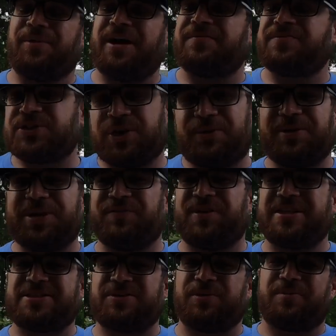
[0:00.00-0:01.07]
We have so many
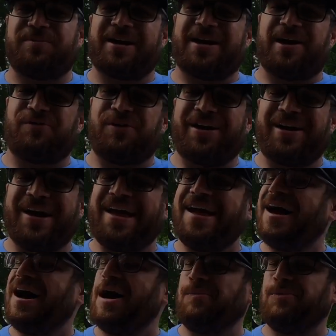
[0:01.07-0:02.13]
events that we're going to be covering.
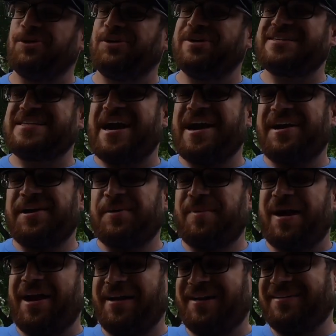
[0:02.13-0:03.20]
I'm really excited
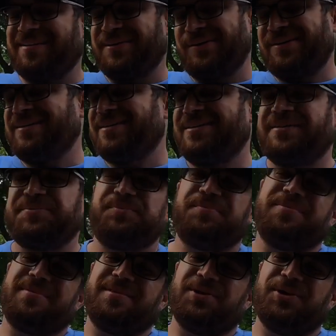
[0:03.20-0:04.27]
about it.
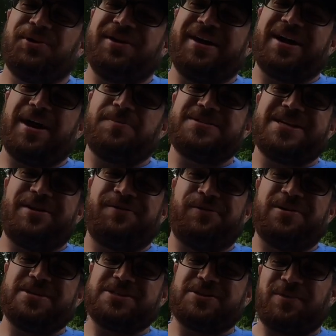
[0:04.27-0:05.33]
Little hiccups every
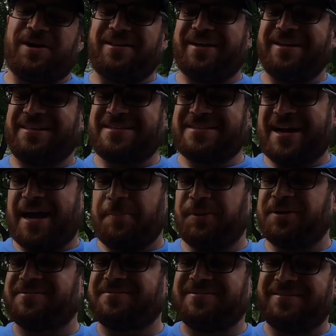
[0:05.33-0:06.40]
once in a while like this
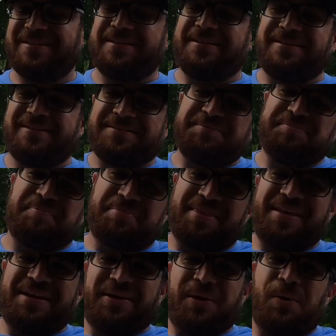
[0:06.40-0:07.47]
happen.
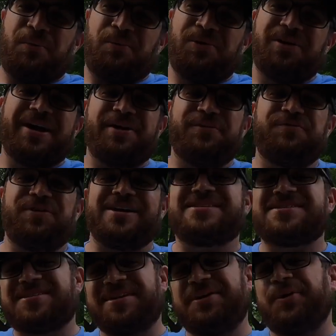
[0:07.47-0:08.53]
We'll get it
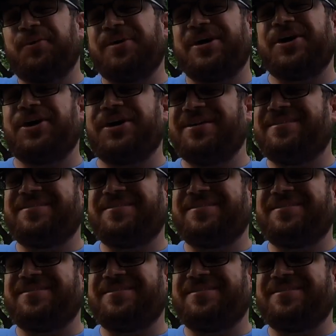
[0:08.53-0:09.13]
fixed. It'll be good.